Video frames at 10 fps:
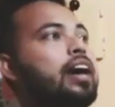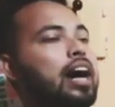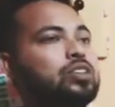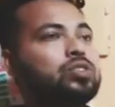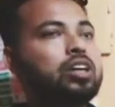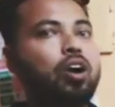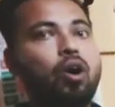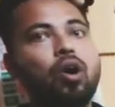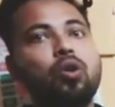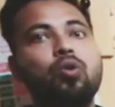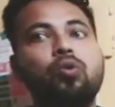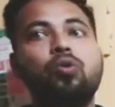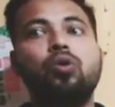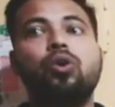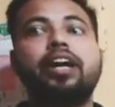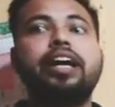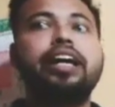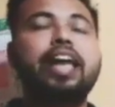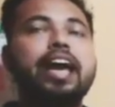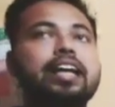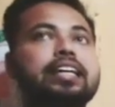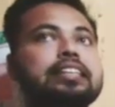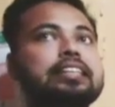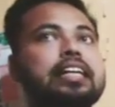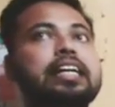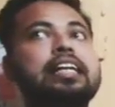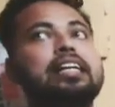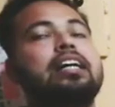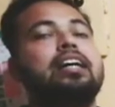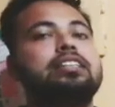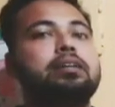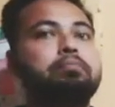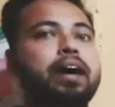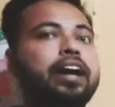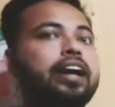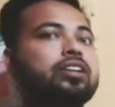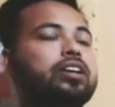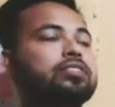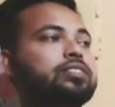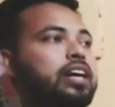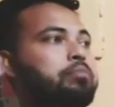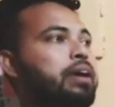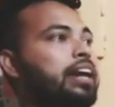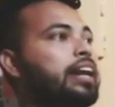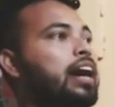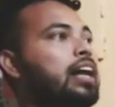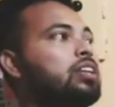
As we all know, it can easily separate the different mineral,